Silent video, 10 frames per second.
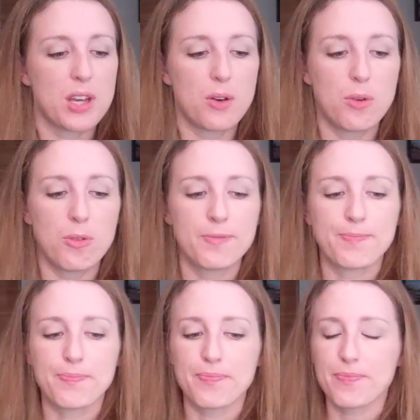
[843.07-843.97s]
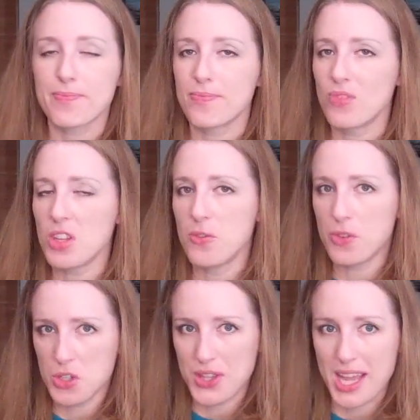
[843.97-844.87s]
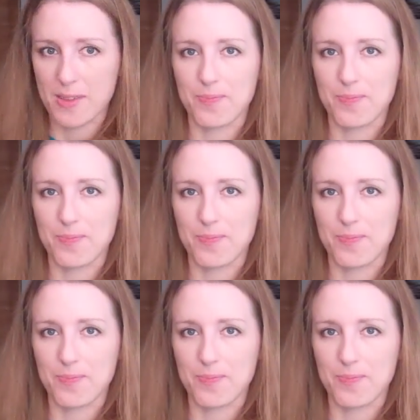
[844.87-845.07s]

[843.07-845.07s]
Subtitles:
So, first